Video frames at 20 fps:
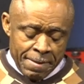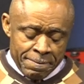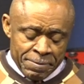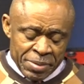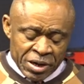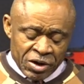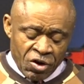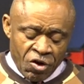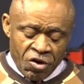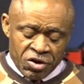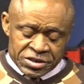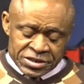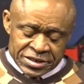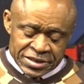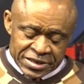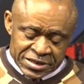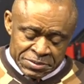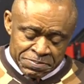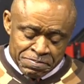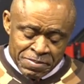because
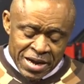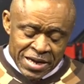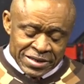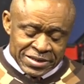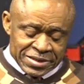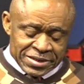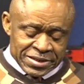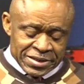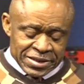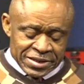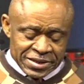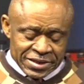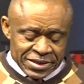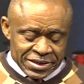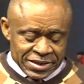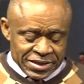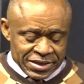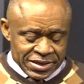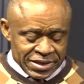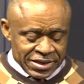his mercy,
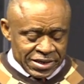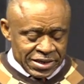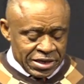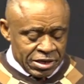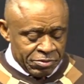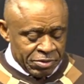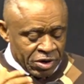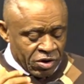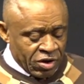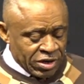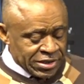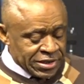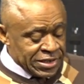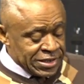because